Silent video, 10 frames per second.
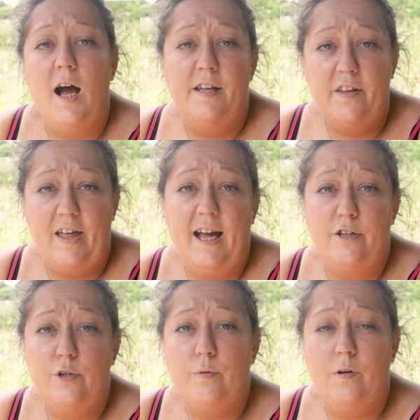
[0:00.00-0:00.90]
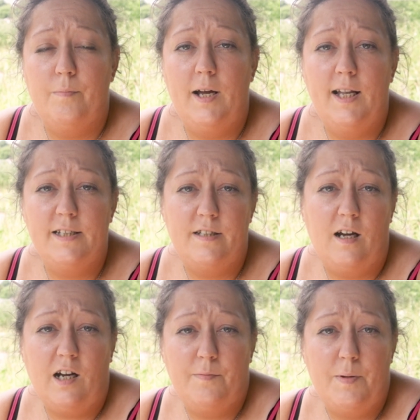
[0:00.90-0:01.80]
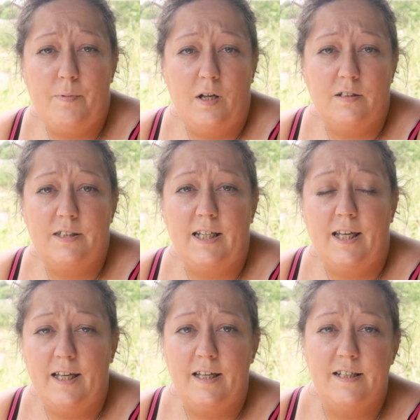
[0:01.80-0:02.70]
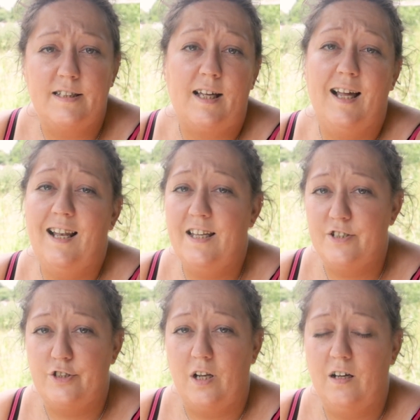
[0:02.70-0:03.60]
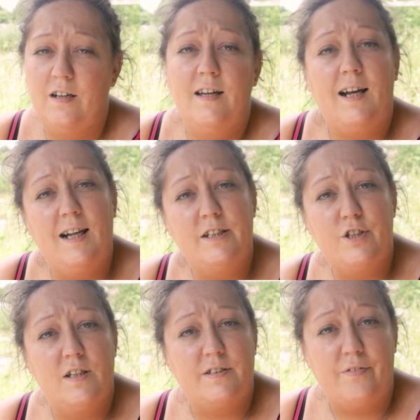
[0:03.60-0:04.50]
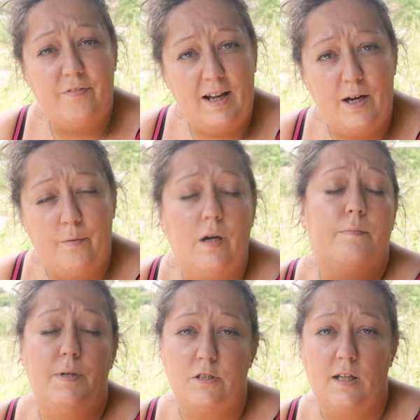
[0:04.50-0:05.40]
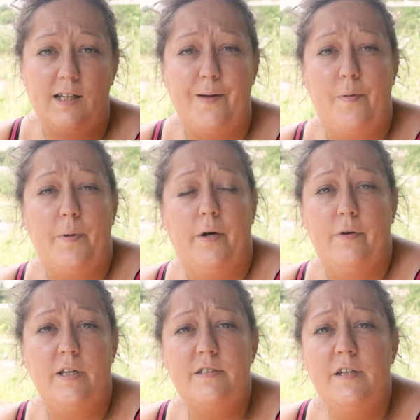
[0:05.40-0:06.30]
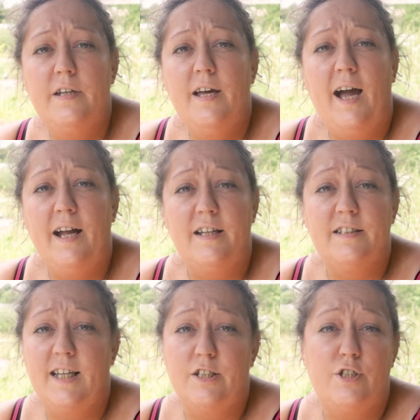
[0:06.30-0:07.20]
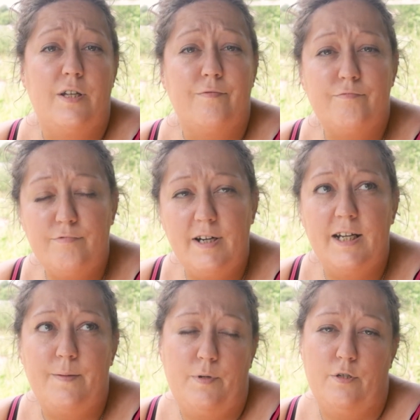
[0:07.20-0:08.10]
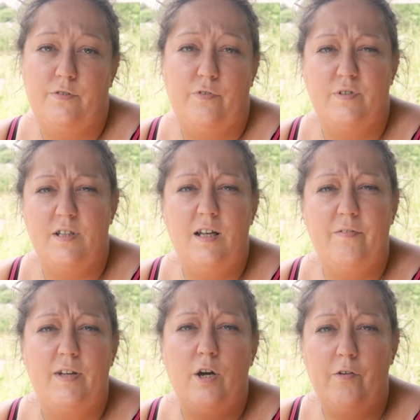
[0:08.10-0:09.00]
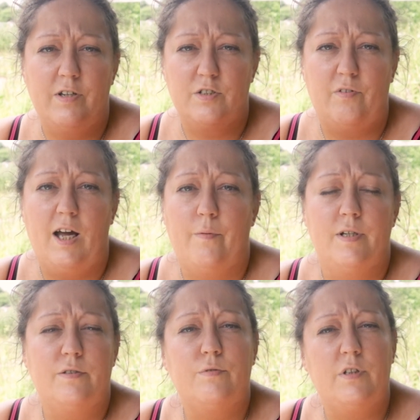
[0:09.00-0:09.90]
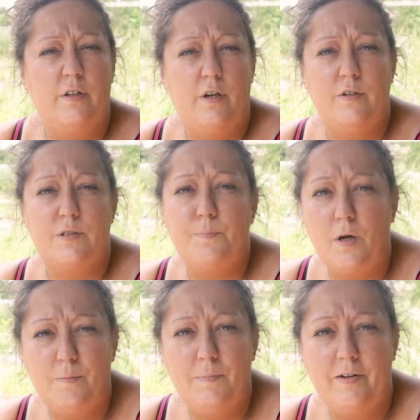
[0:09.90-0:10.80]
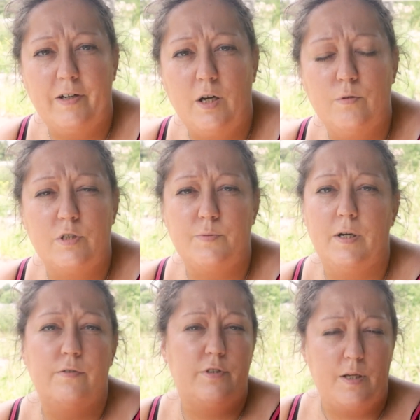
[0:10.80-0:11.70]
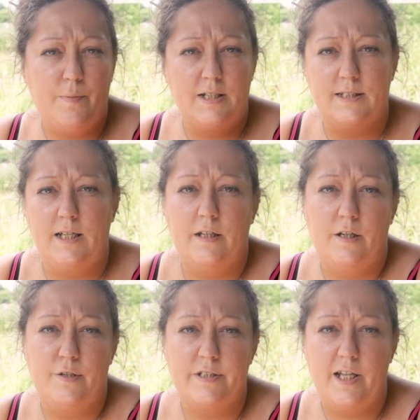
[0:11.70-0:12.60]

Another annual on my list that I'm going to be planting is Calendula. Calendula is a flower, much like chamomile is, and it's actually really beautiful. It's a lovely orange flower. It's also known as pot marigold as well, so you might see it known as